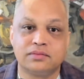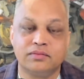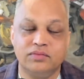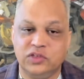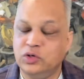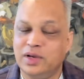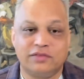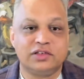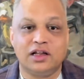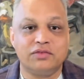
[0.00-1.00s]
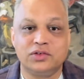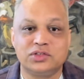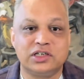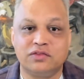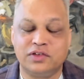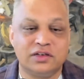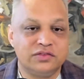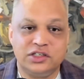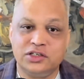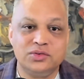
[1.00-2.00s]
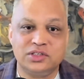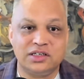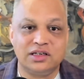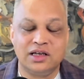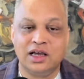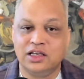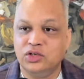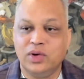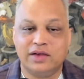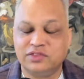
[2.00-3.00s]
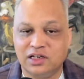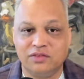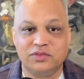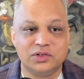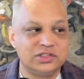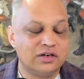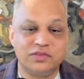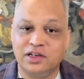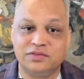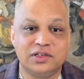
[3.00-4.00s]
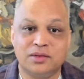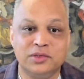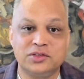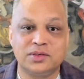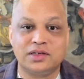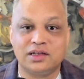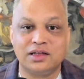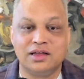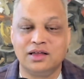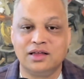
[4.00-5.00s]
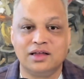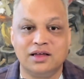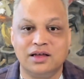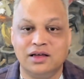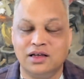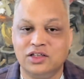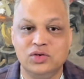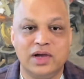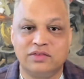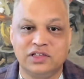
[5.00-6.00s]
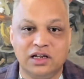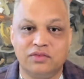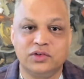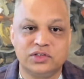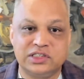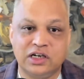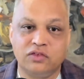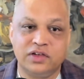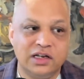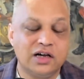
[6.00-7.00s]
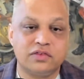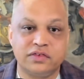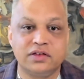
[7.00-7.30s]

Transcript: You have to love yourself enough to use it. You have to love yourself enough to commit to it. You have to love yourself enough